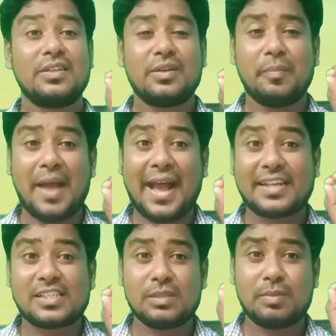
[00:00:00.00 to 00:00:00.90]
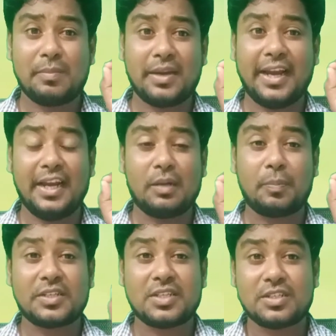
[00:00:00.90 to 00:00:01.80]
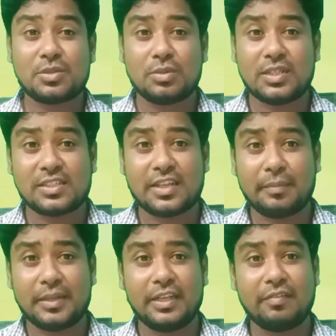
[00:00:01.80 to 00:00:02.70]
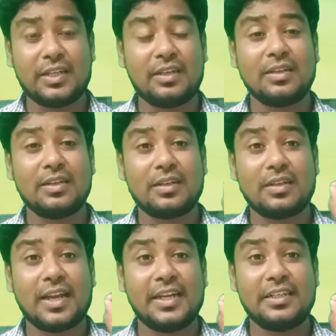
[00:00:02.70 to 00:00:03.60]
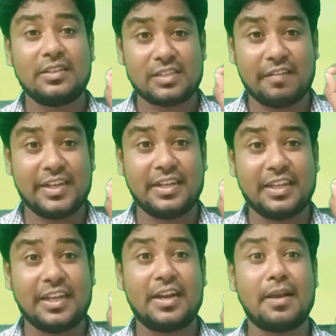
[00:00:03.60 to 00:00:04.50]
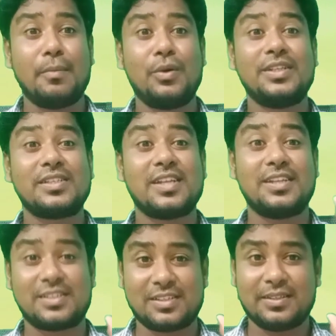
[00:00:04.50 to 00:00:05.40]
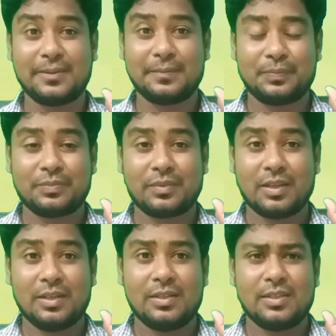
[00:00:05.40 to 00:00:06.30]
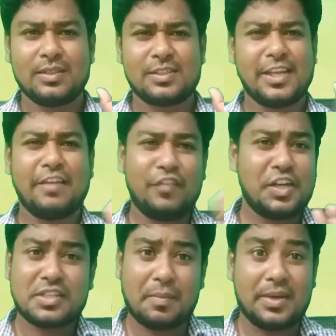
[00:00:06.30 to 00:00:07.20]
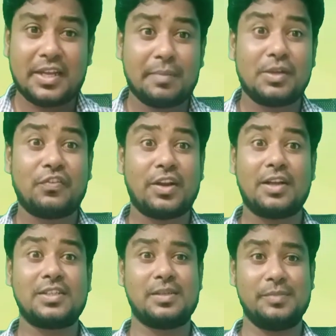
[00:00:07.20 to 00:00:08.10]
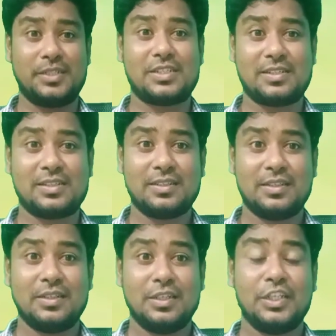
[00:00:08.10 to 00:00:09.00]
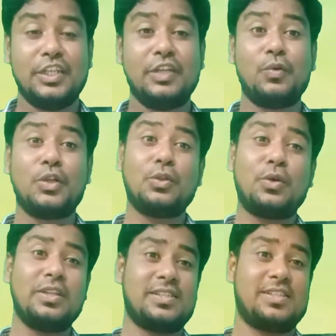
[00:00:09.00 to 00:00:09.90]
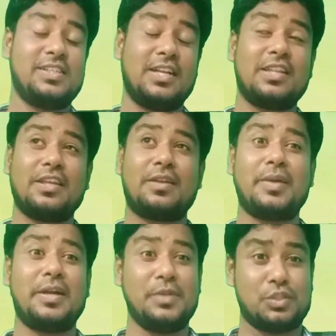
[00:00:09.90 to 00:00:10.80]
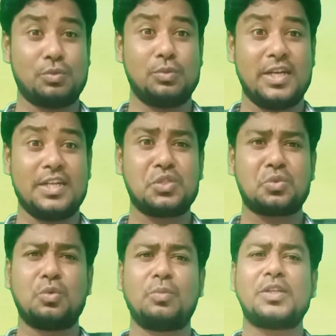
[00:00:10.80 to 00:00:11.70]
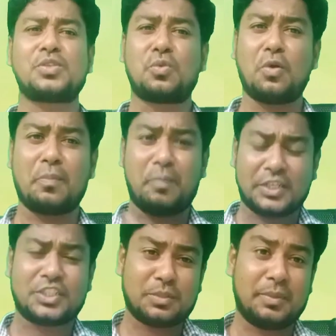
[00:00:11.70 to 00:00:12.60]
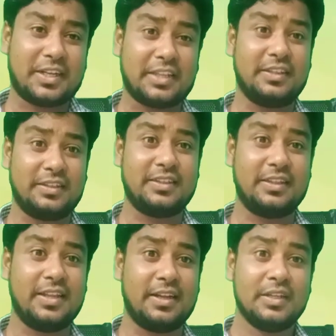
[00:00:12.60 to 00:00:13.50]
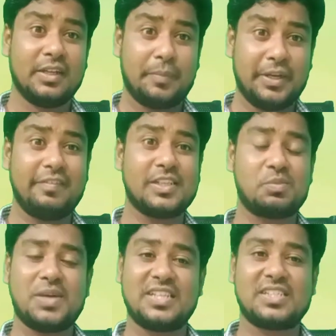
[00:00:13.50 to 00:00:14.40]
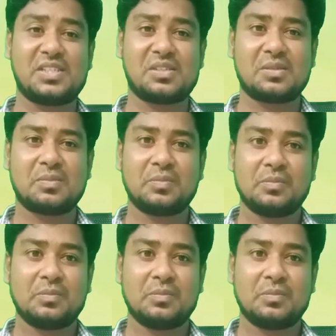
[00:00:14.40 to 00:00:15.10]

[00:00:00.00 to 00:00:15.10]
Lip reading: maximum 8% students can be given 970 and above in science. Same way it's applicable for all subjects. Even though this year there might be students who may score much better than the previous batches,